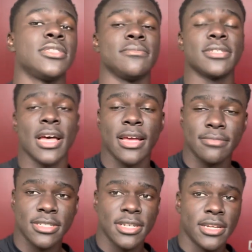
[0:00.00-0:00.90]

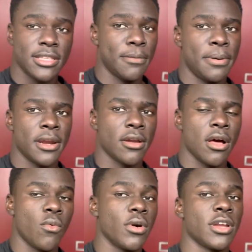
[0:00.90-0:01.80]
sometimes, depending
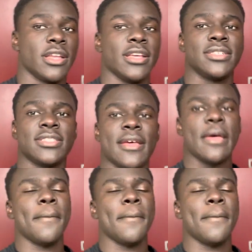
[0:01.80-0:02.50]
on what it is.